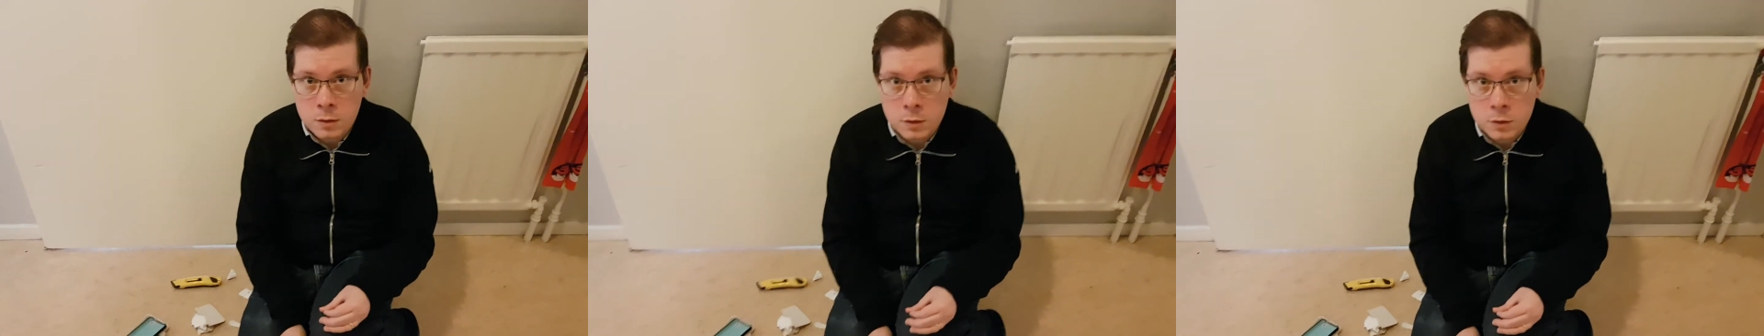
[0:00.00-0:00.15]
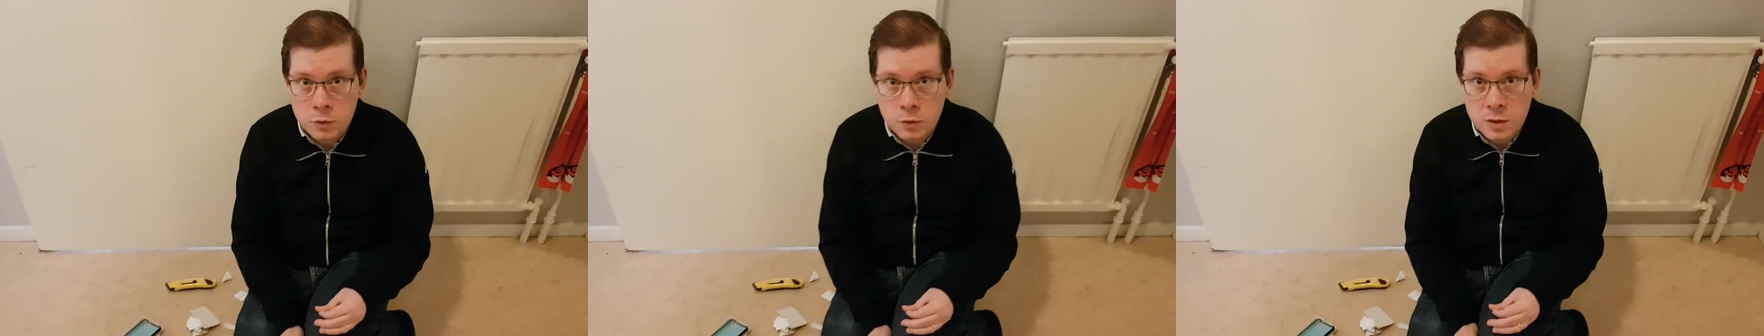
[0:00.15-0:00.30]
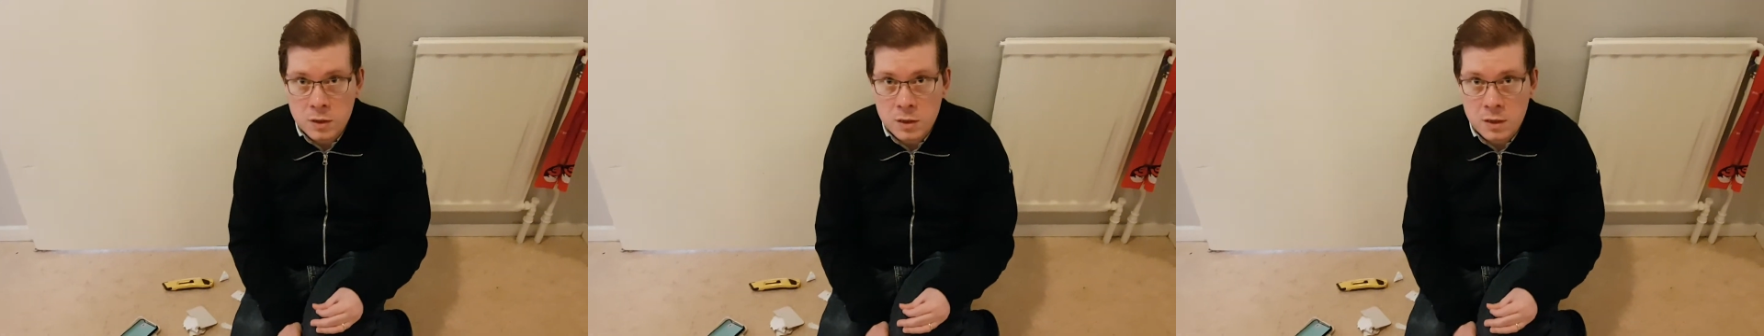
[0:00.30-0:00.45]
and
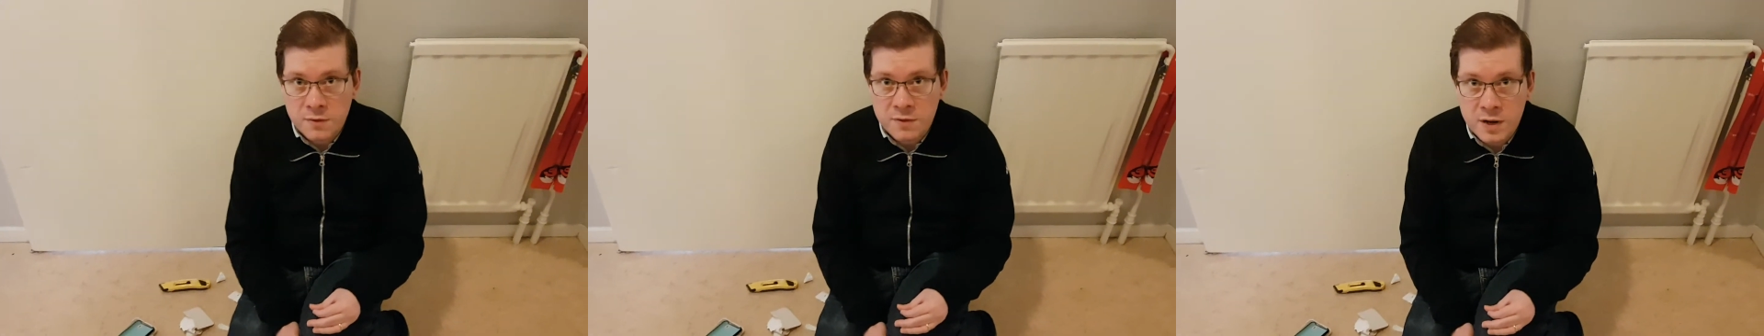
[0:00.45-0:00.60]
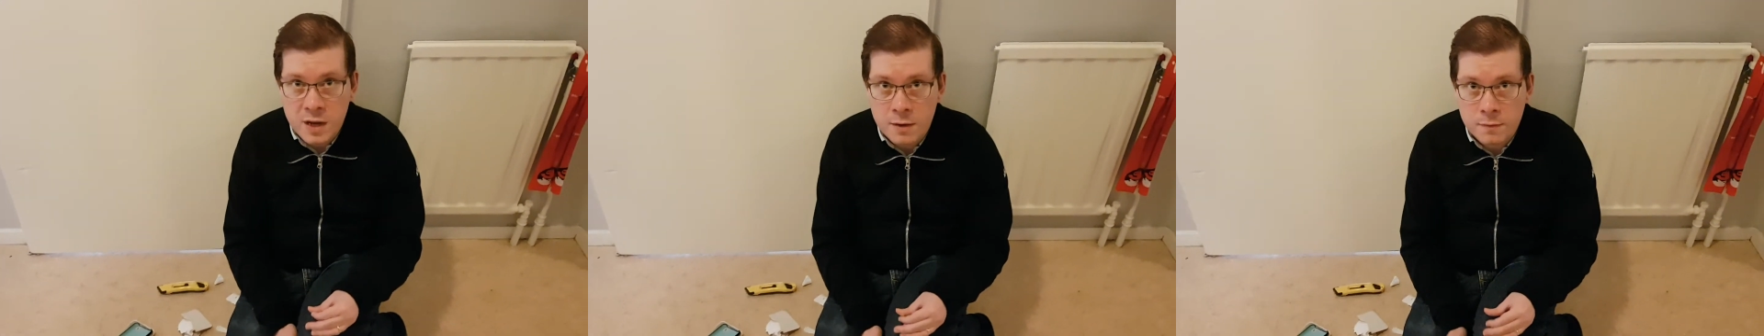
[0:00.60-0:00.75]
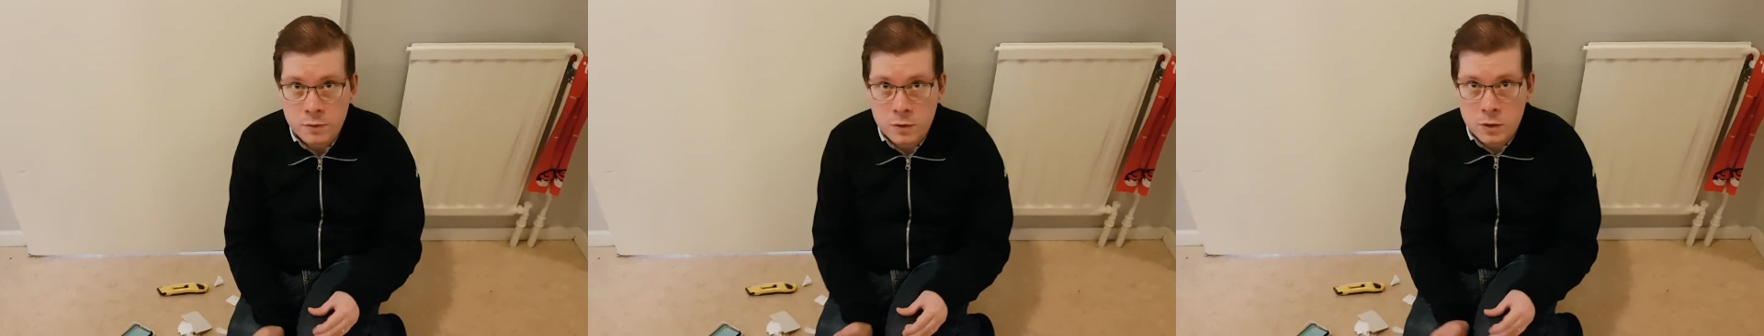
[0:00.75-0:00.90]
you didn't even
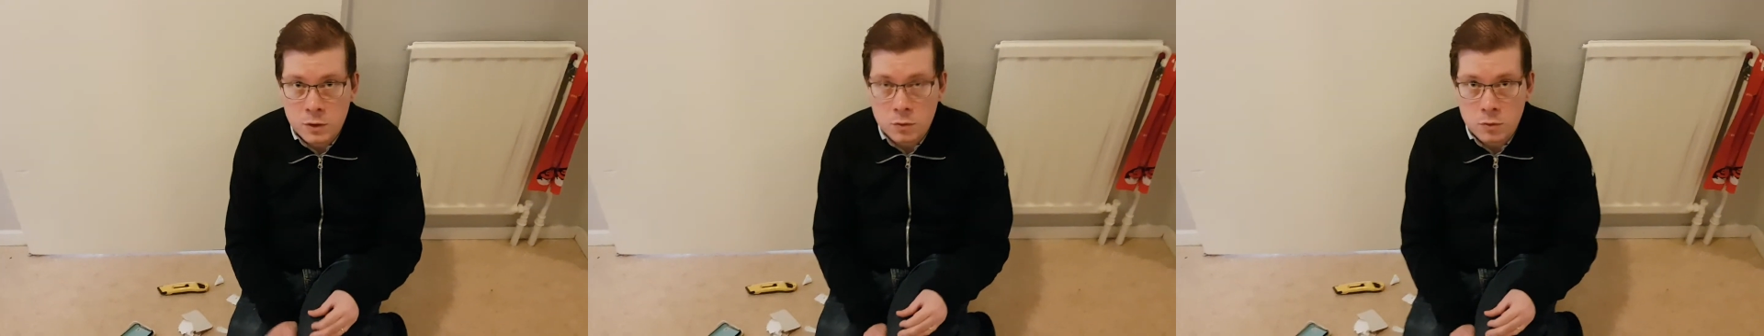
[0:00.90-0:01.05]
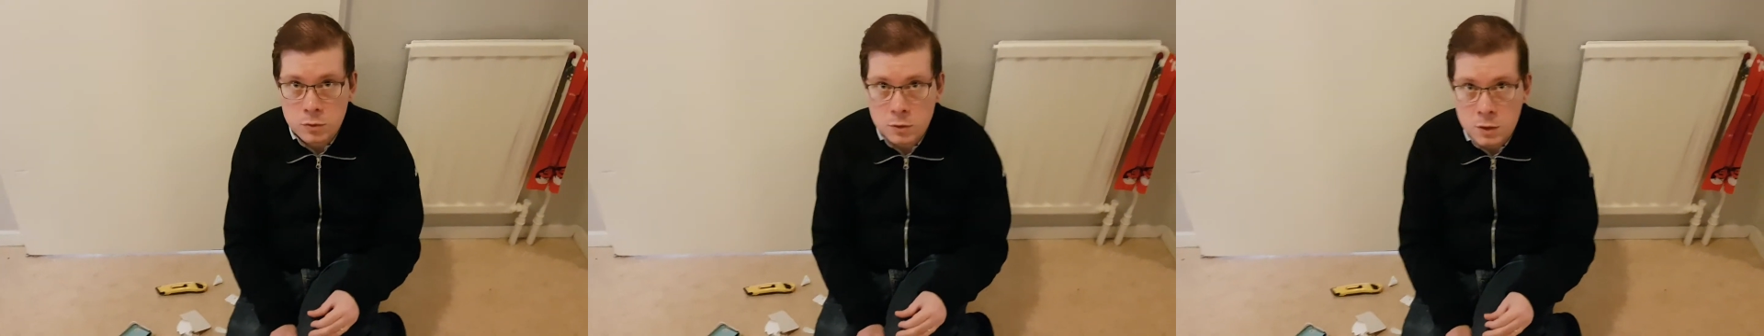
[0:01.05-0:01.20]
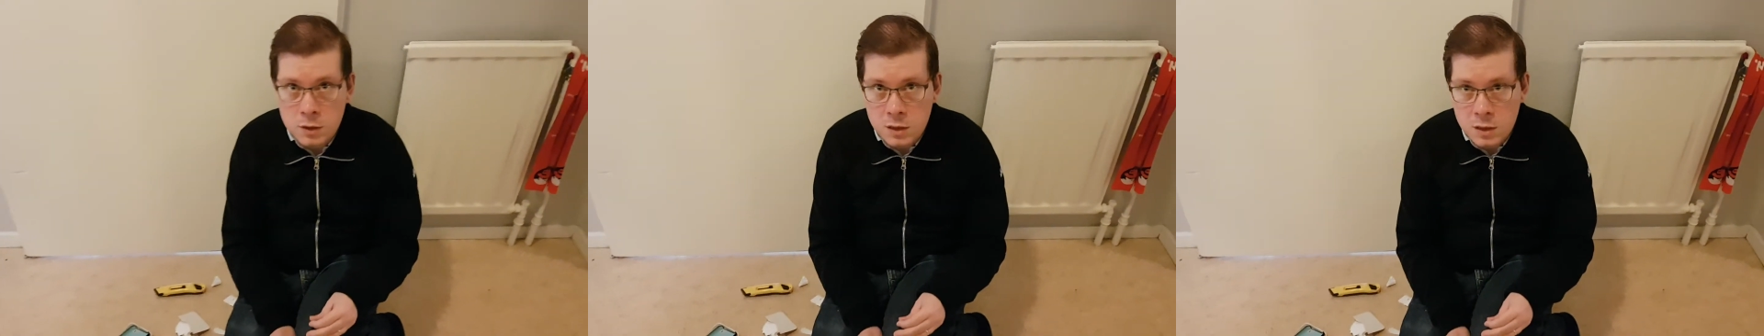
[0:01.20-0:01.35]
have to
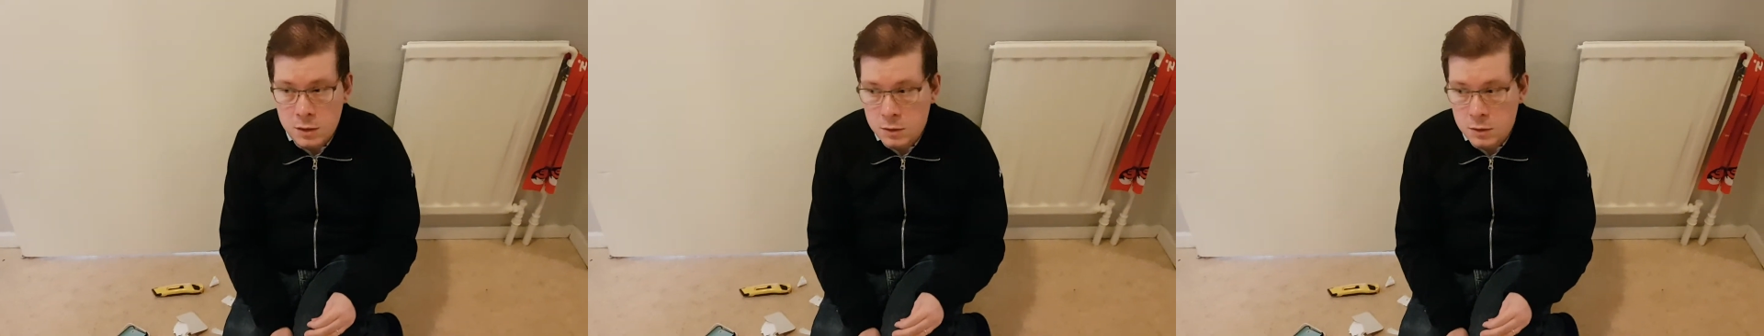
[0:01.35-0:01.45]
use any